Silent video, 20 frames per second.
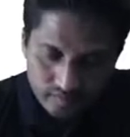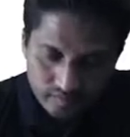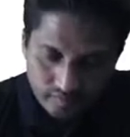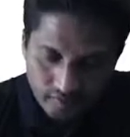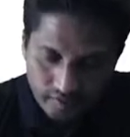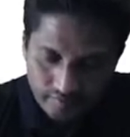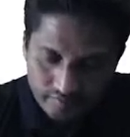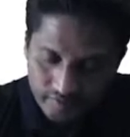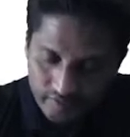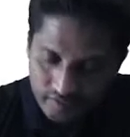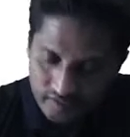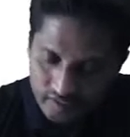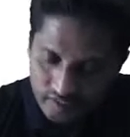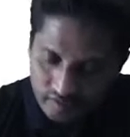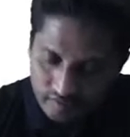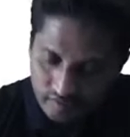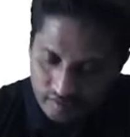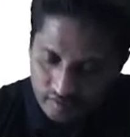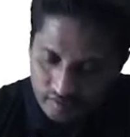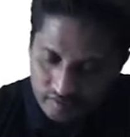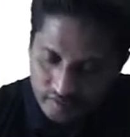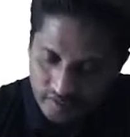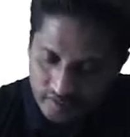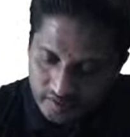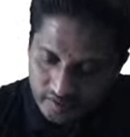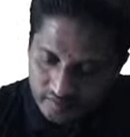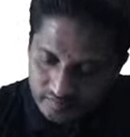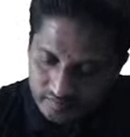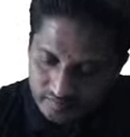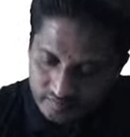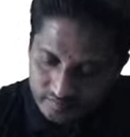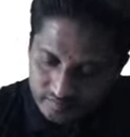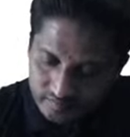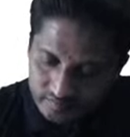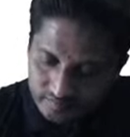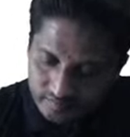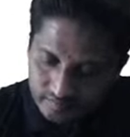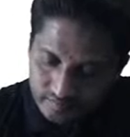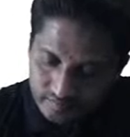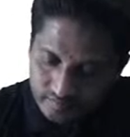y1 is equal to 3
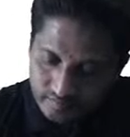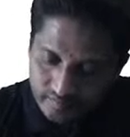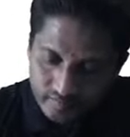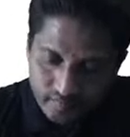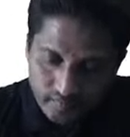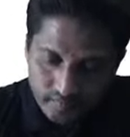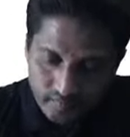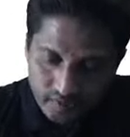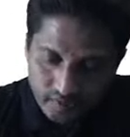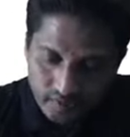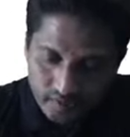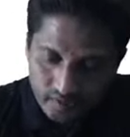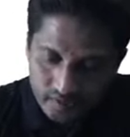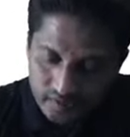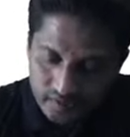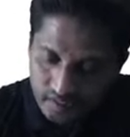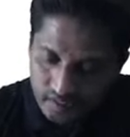and